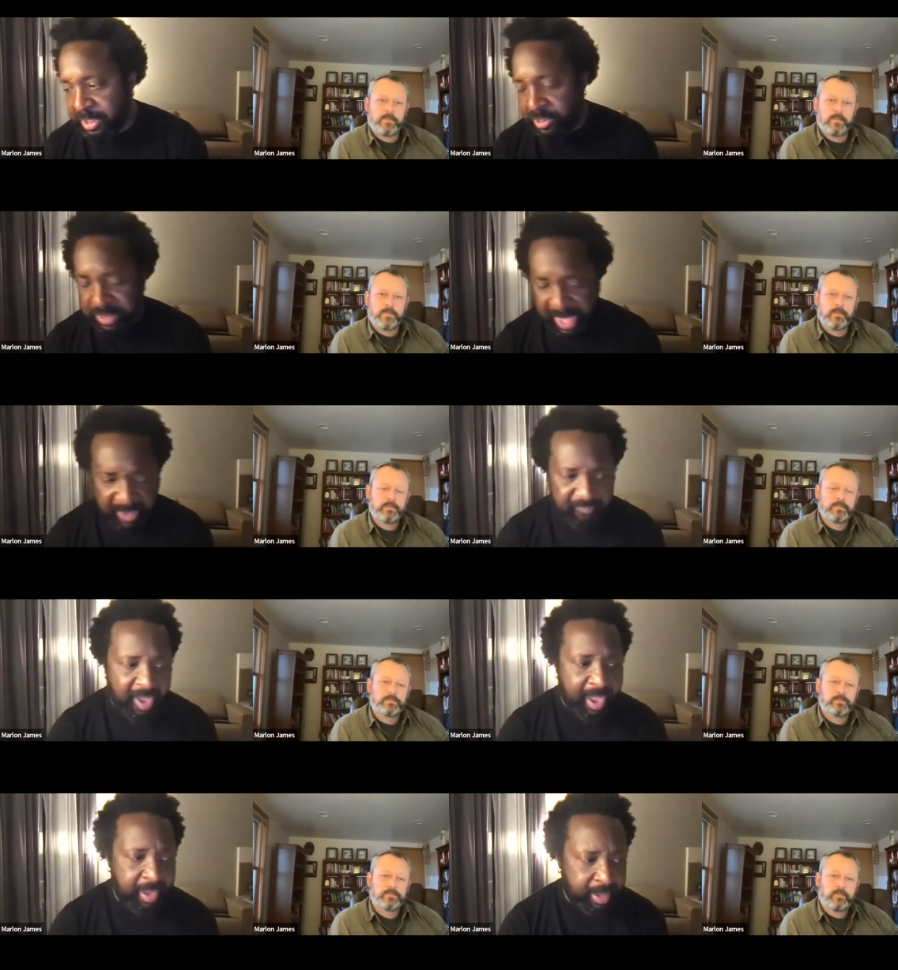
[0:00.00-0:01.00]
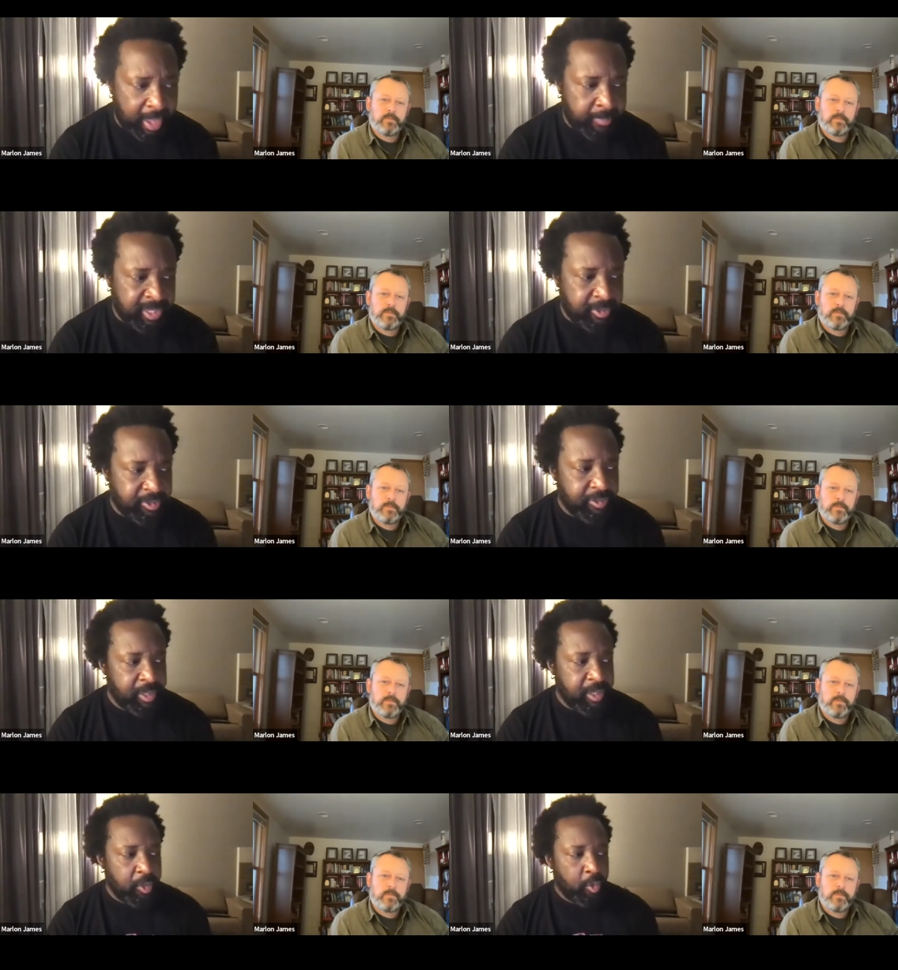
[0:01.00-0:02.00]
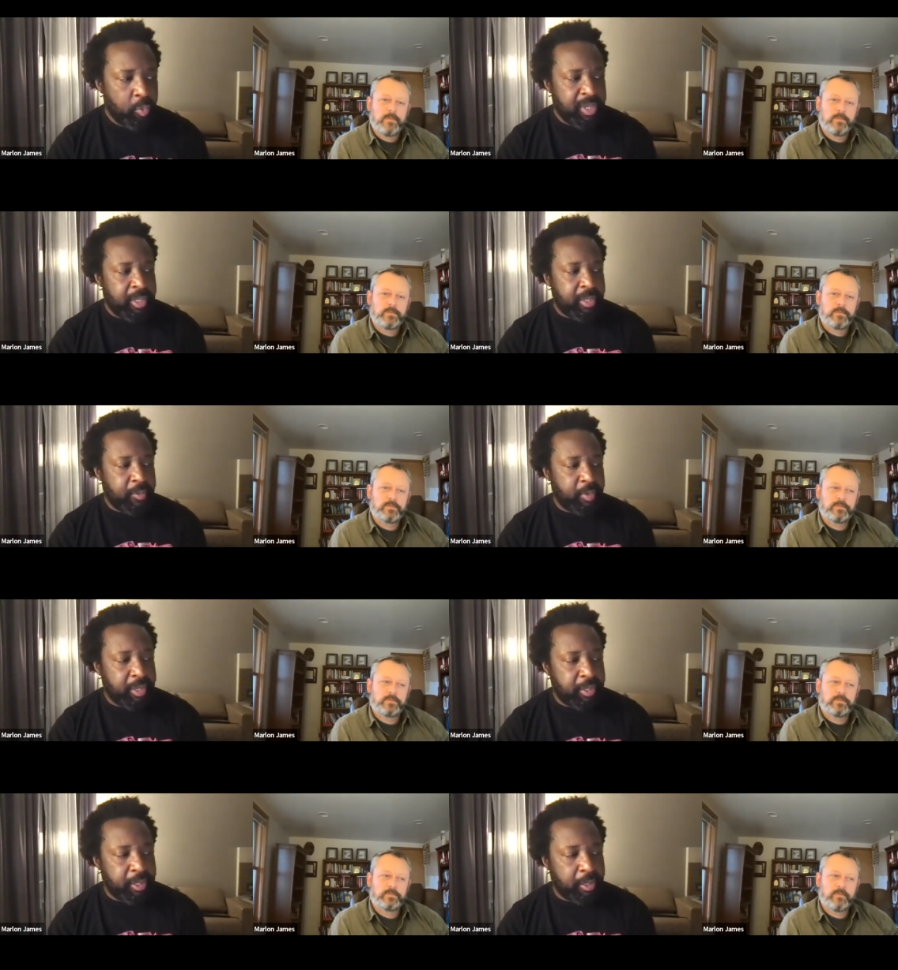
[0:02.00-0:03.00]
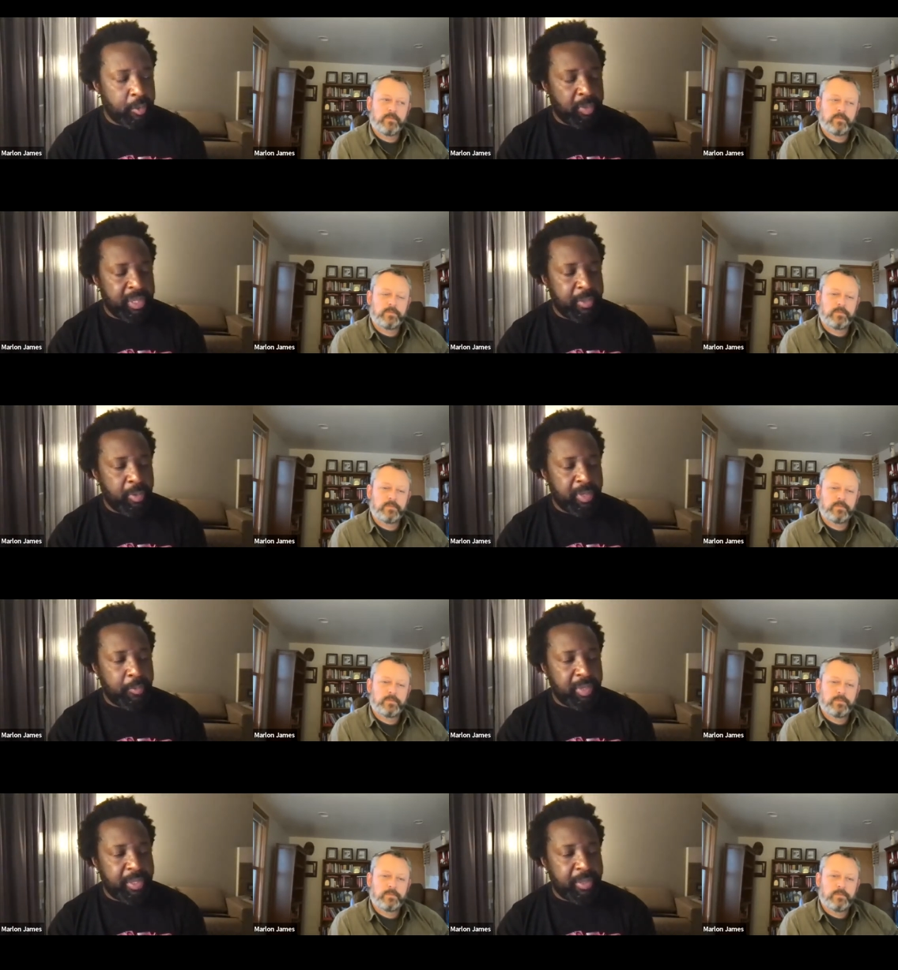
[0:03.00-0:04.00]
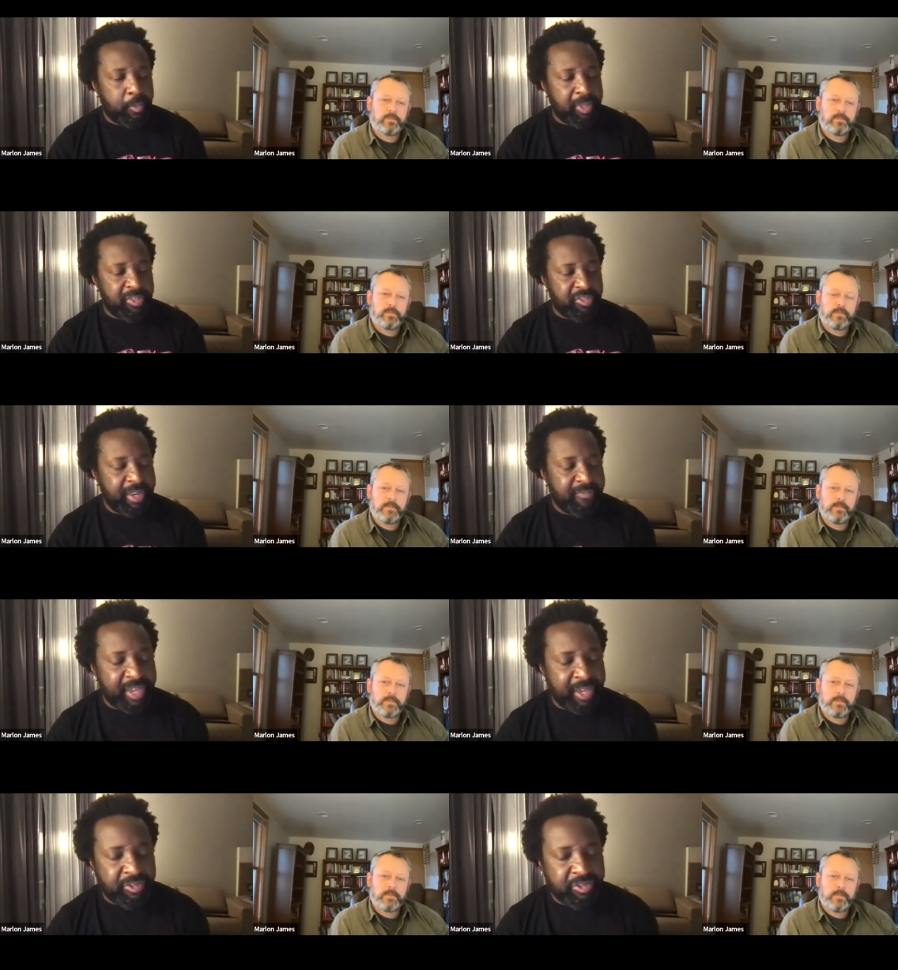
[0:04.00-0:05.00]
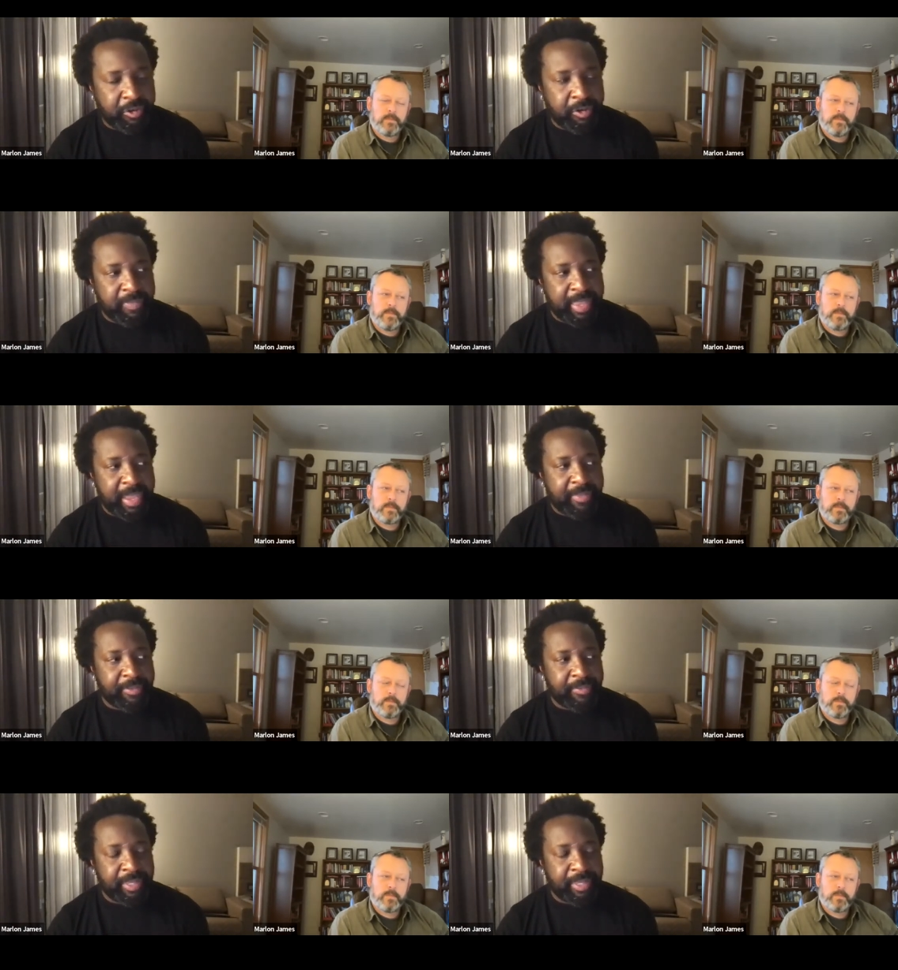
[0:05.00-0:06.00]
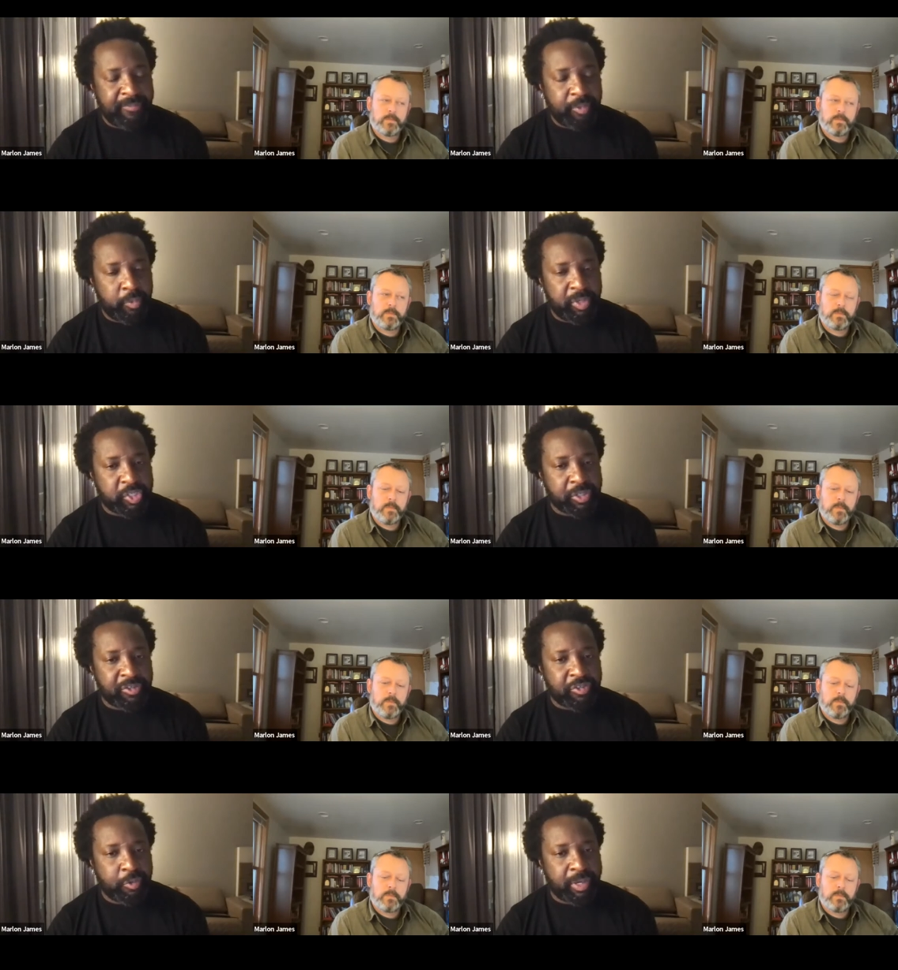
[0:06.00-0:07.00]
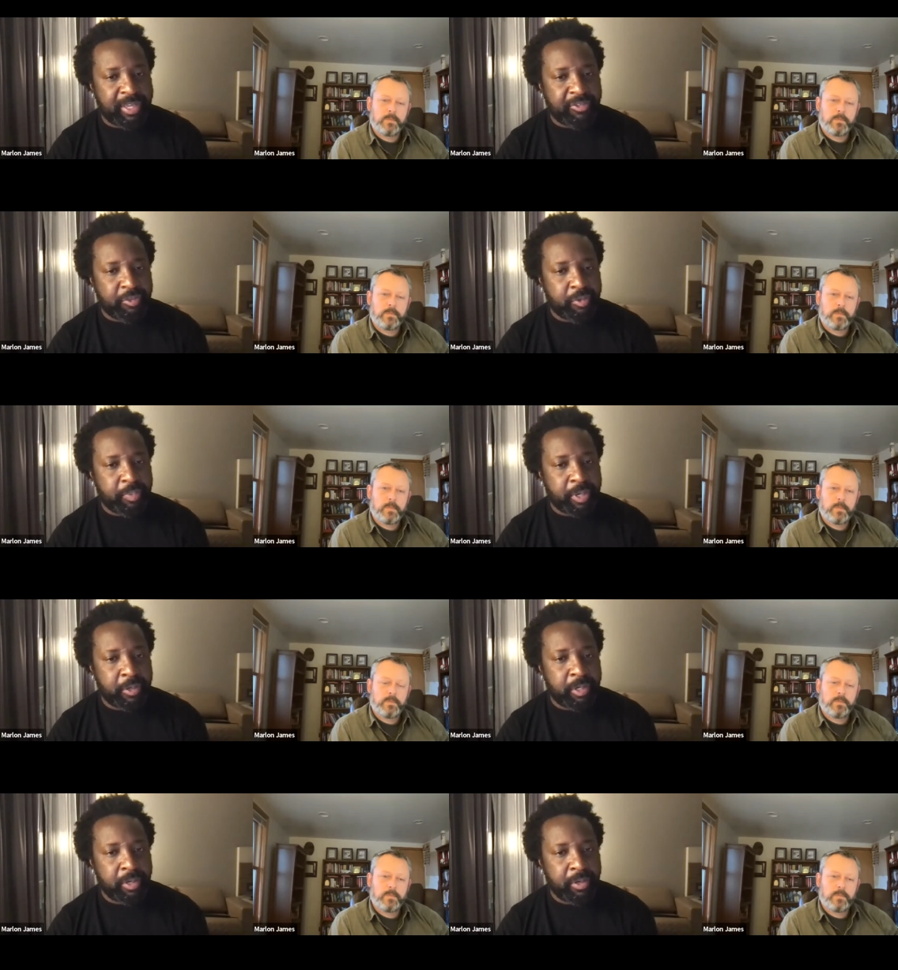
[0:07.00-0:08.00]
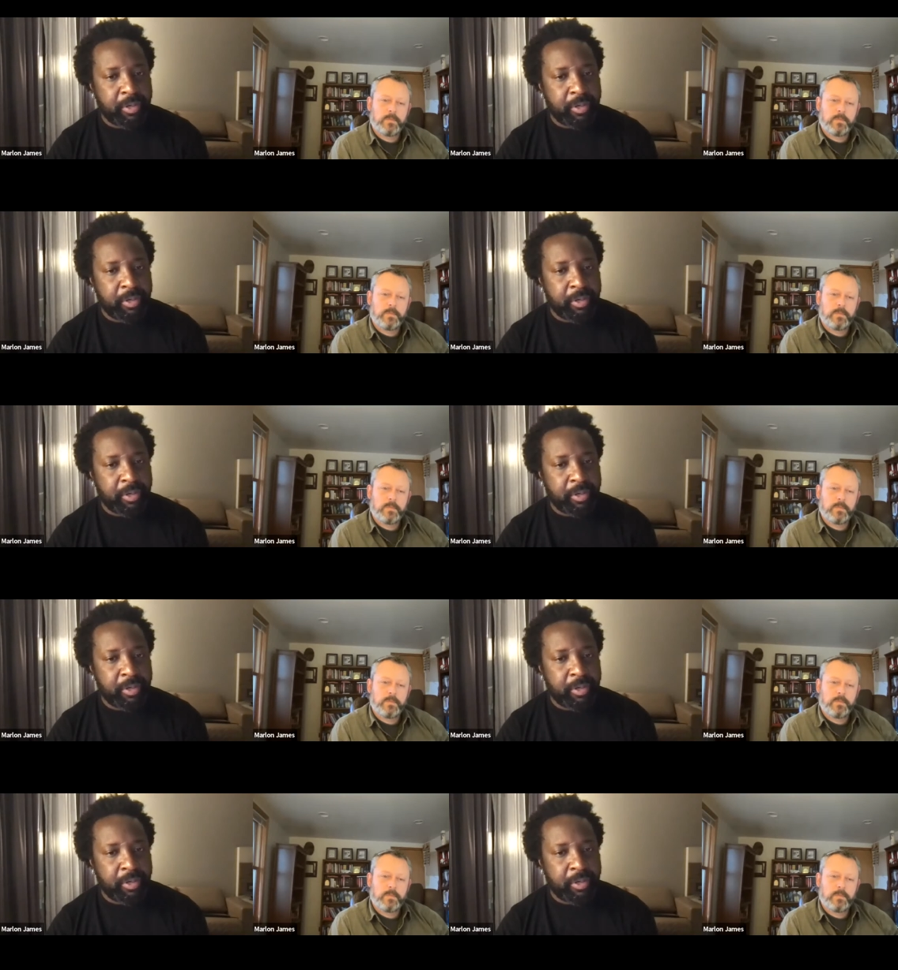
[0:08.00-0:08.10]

Speaker 1: sci-fi, comics, we we you know we we we we still have to assert that the evil witch or the son has no power.